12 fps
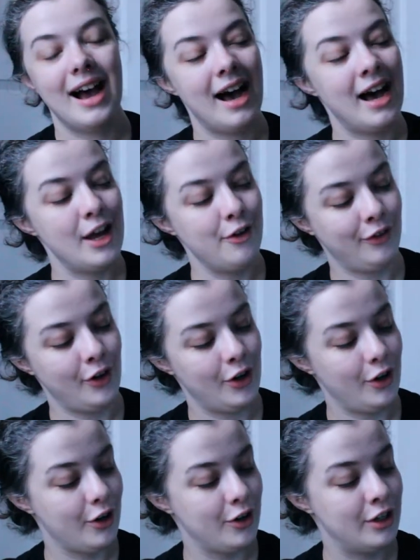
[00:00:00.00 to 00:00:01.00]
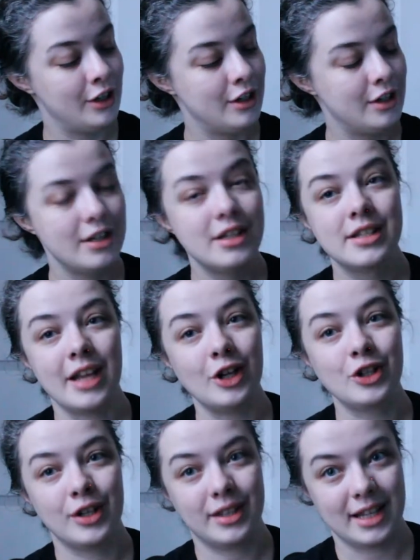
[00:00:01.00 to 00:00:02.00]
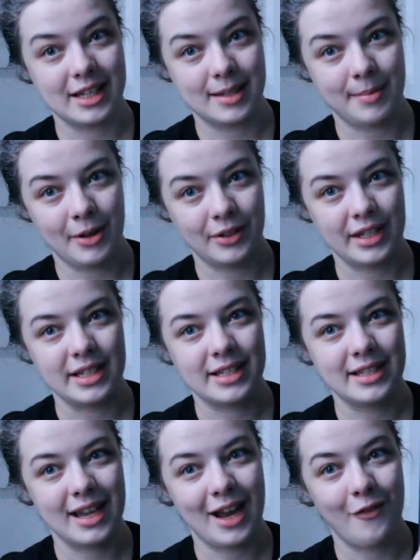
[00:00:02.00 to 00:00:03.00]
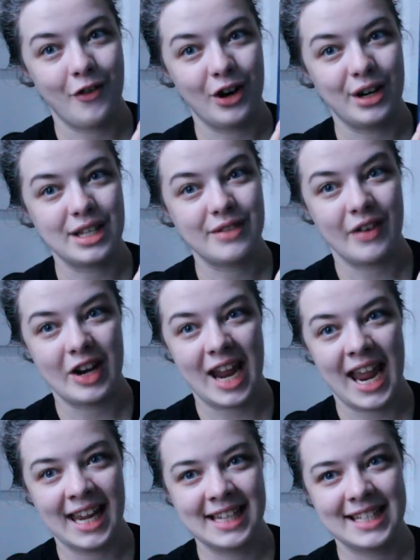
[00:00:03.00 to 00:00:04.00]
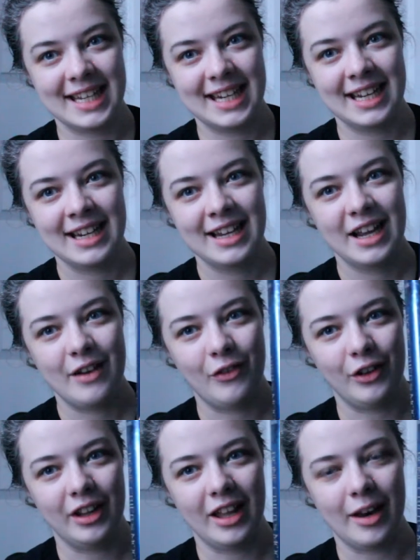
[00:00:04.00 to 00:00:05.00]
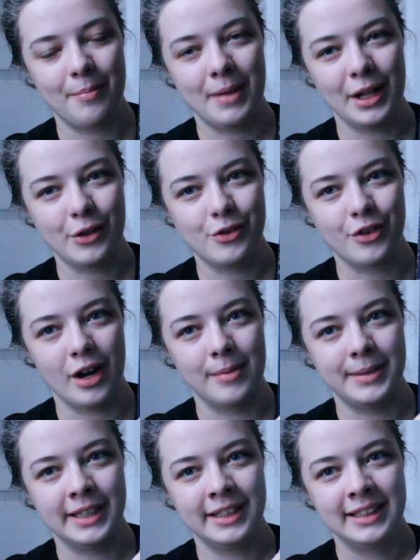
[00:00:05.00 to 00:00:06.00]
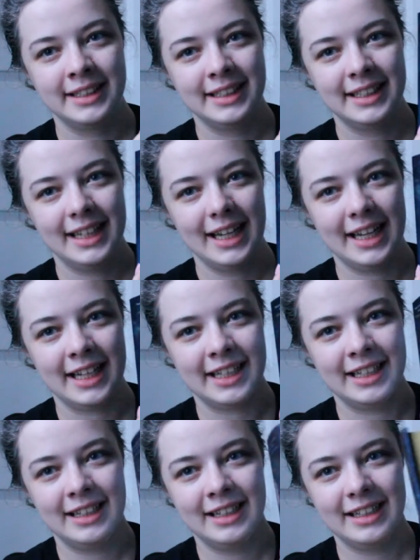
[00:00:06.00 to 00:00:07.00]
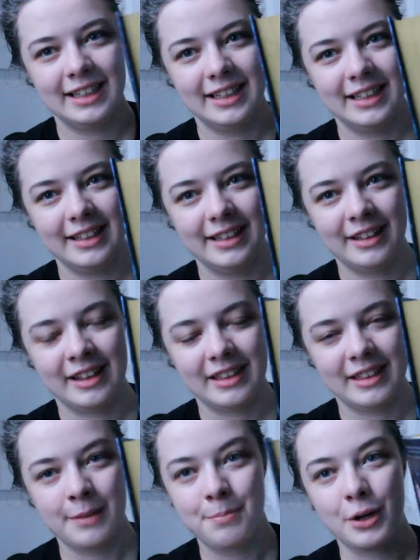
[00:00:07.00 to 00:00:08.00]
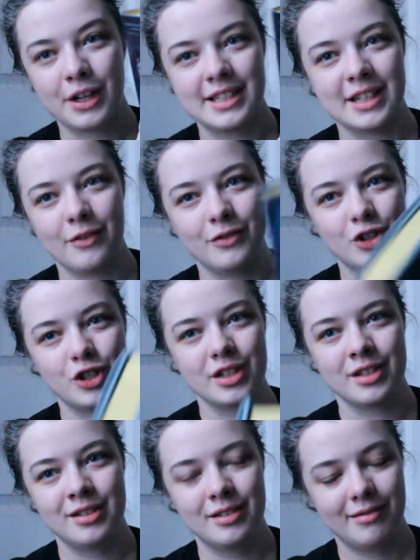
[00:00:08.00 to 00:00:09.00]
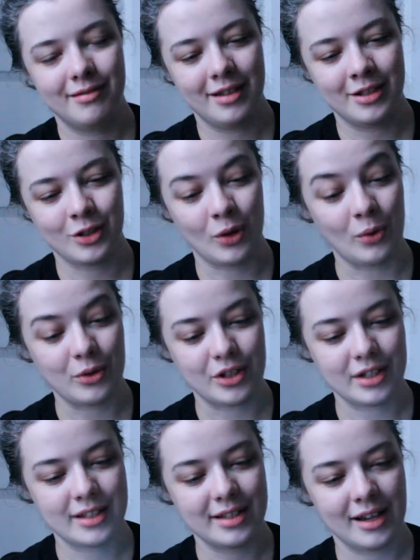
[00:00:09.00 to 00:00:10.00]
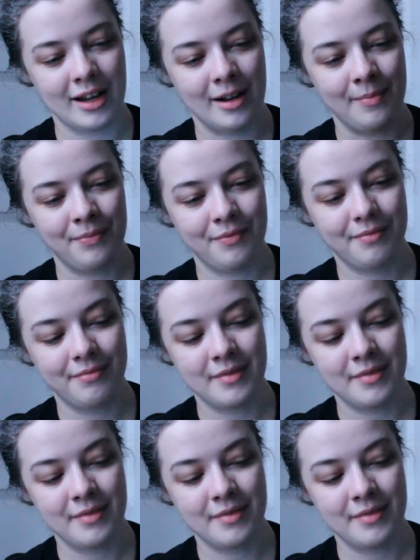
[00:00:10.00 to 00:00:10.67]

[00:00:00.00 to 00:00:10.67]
I've heard such good things about this. I've heard it's very angsty and full of a lot of melodrama, and the book itself is just, it's gorgeous. I